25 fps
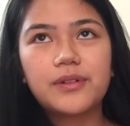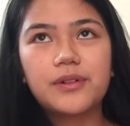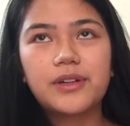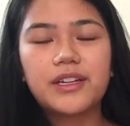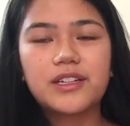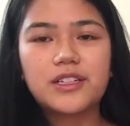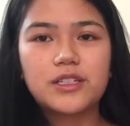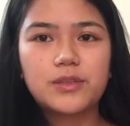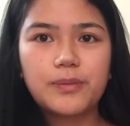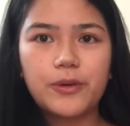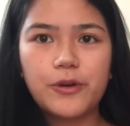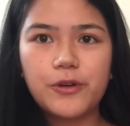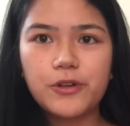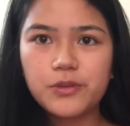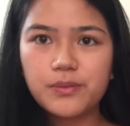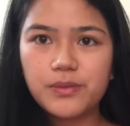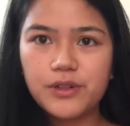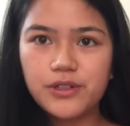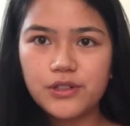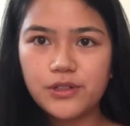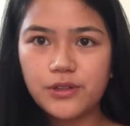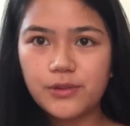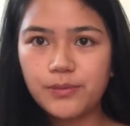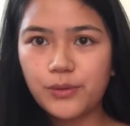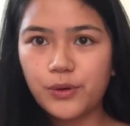exposed
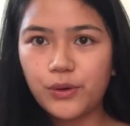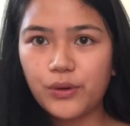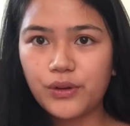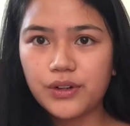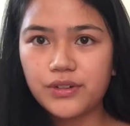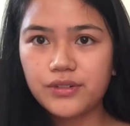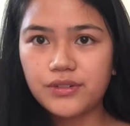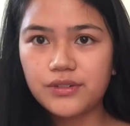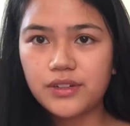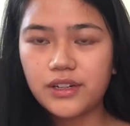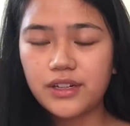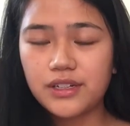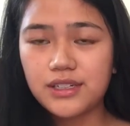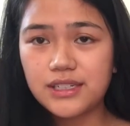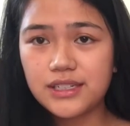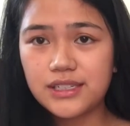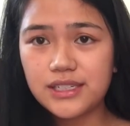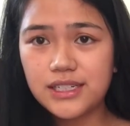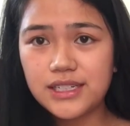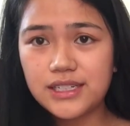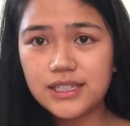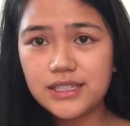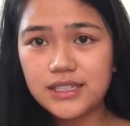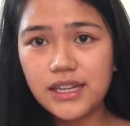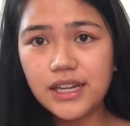me to more
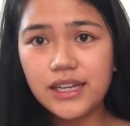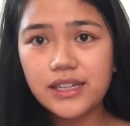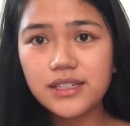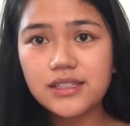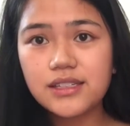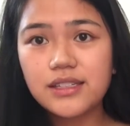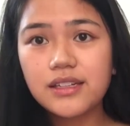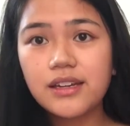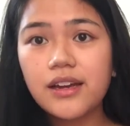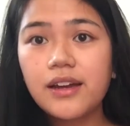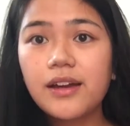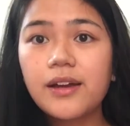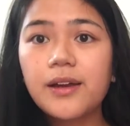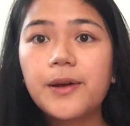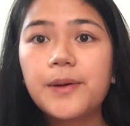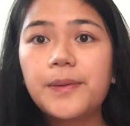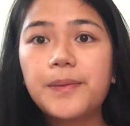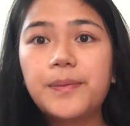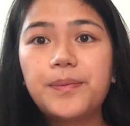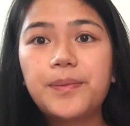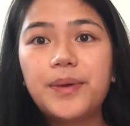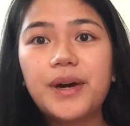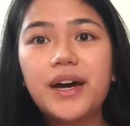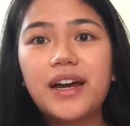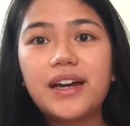disease states,
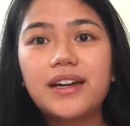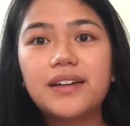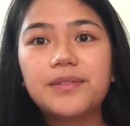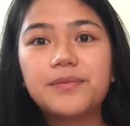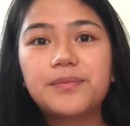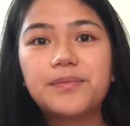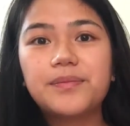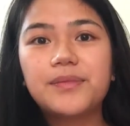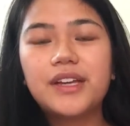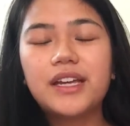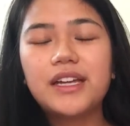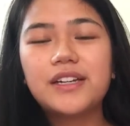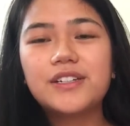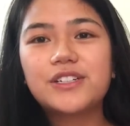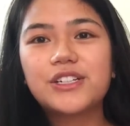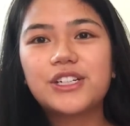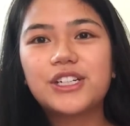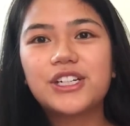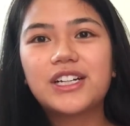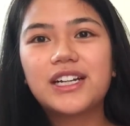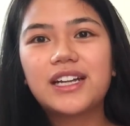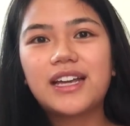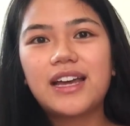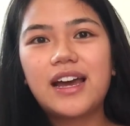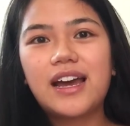but
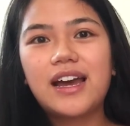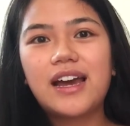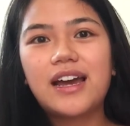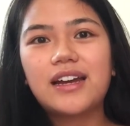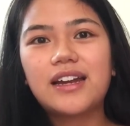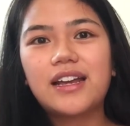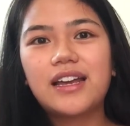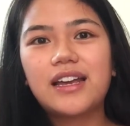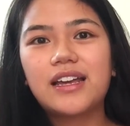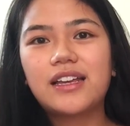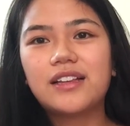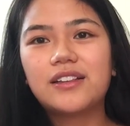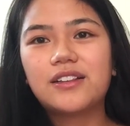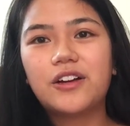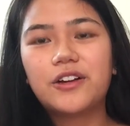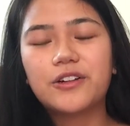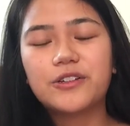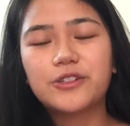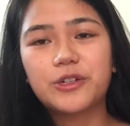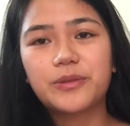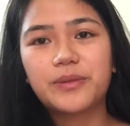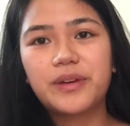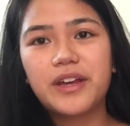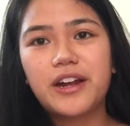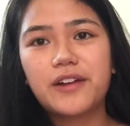interning at a
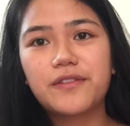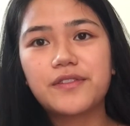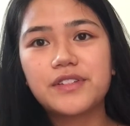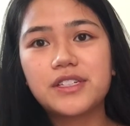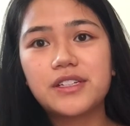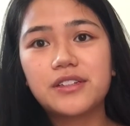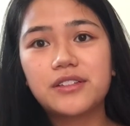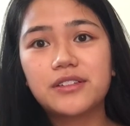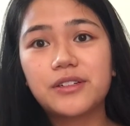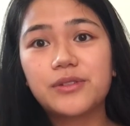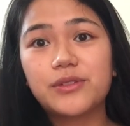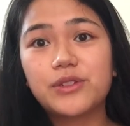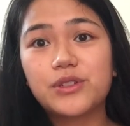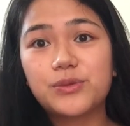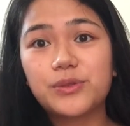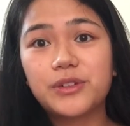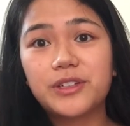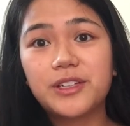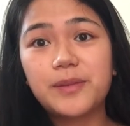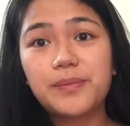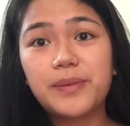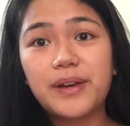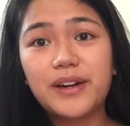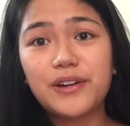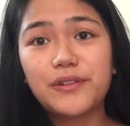long-term care facility was
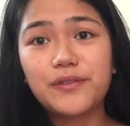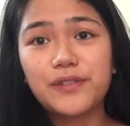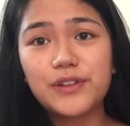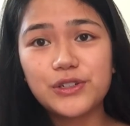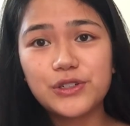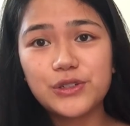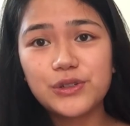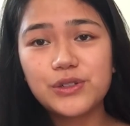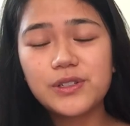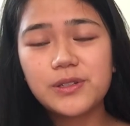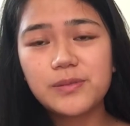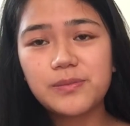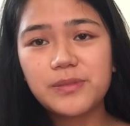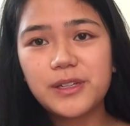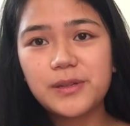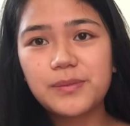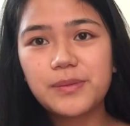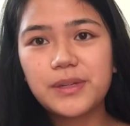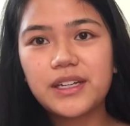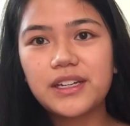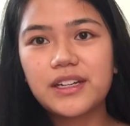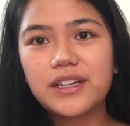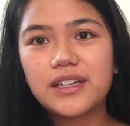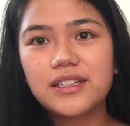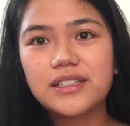really beneficial to me
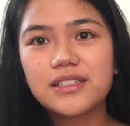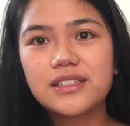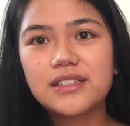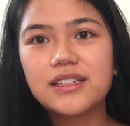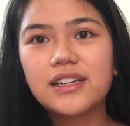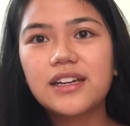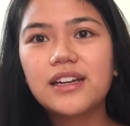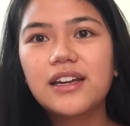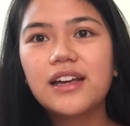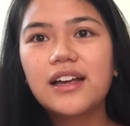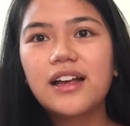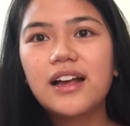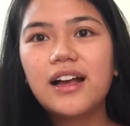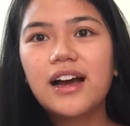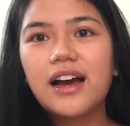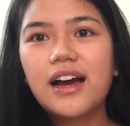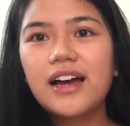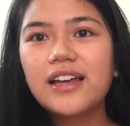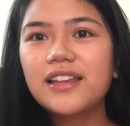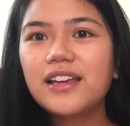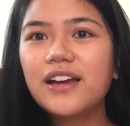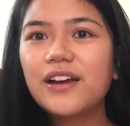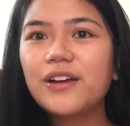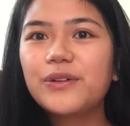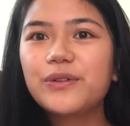because
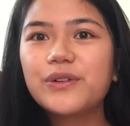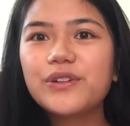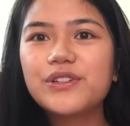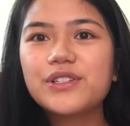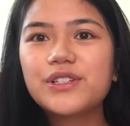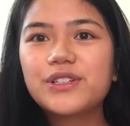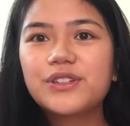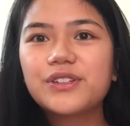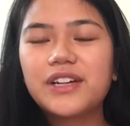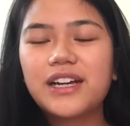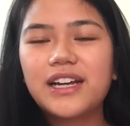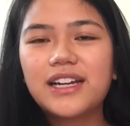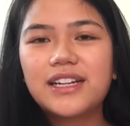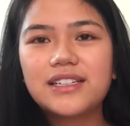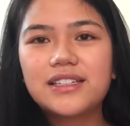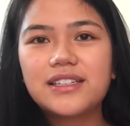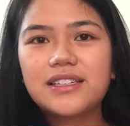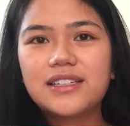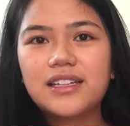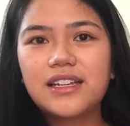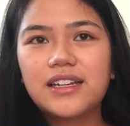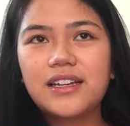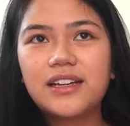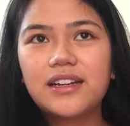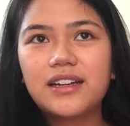I thought it was great
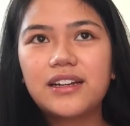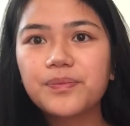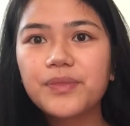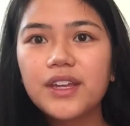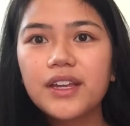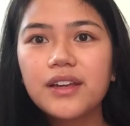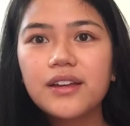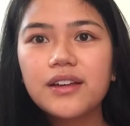seeing